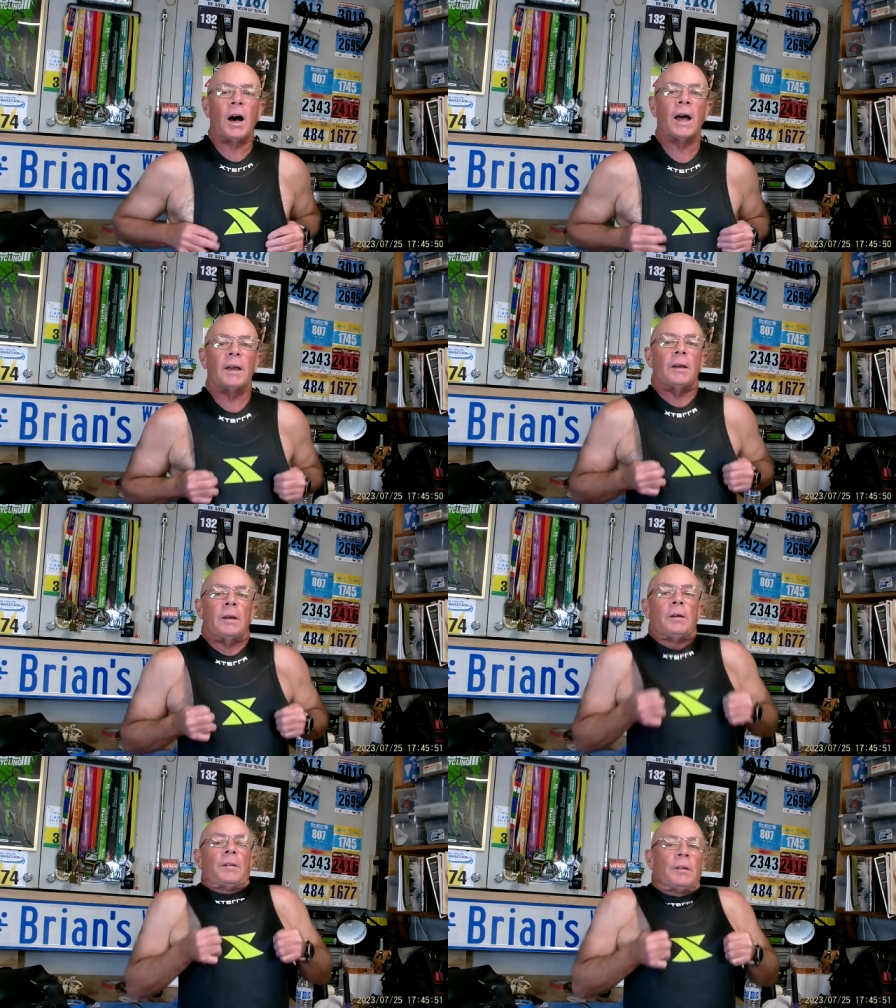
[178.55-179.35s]
I
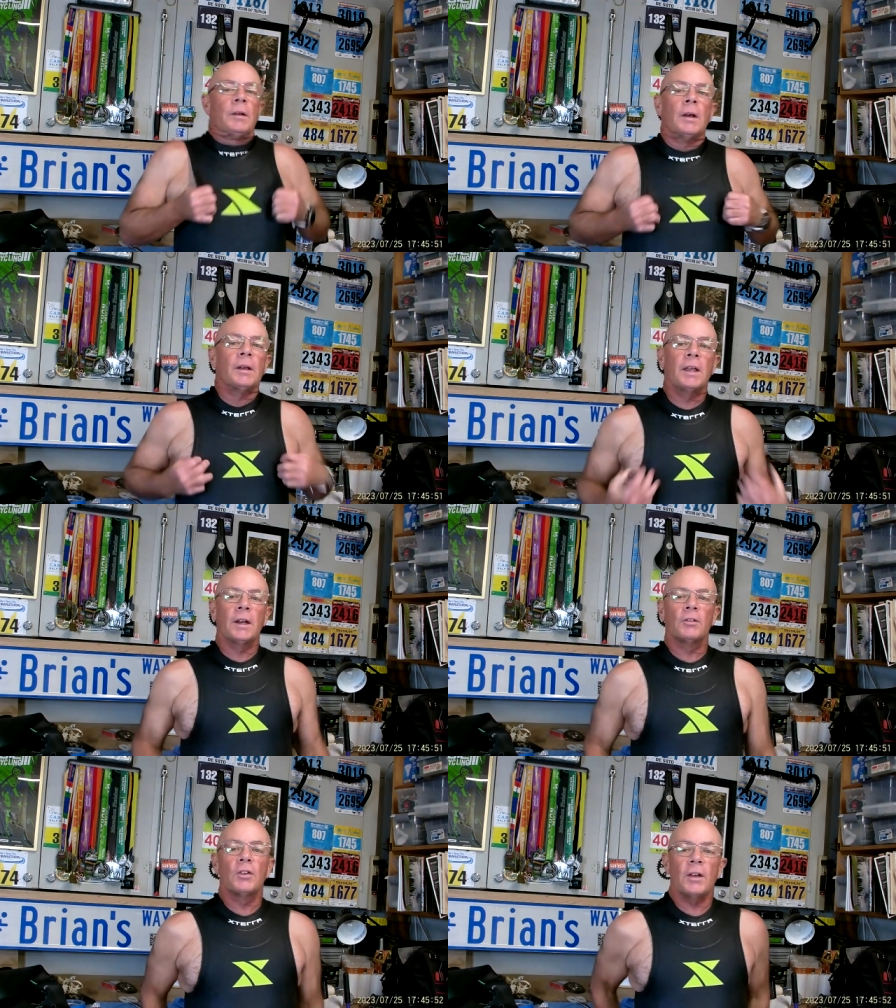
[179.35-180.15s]
can
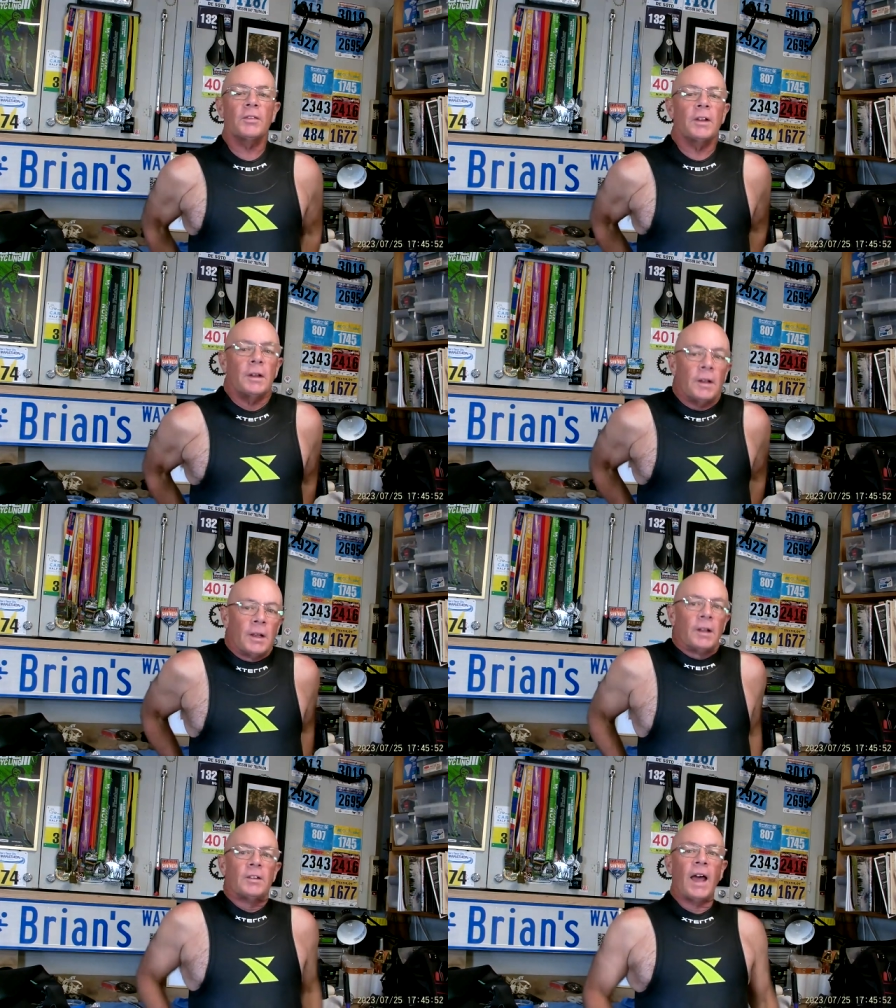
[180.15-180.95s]
adjust it
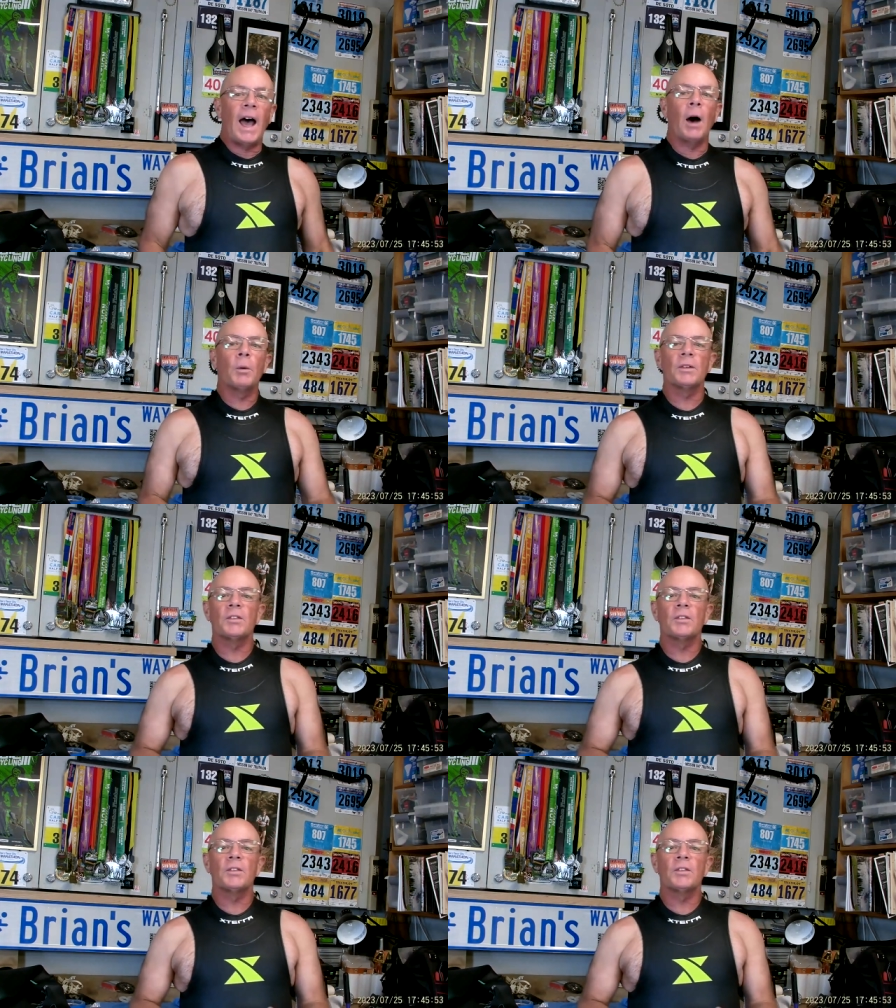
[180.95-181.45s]
to how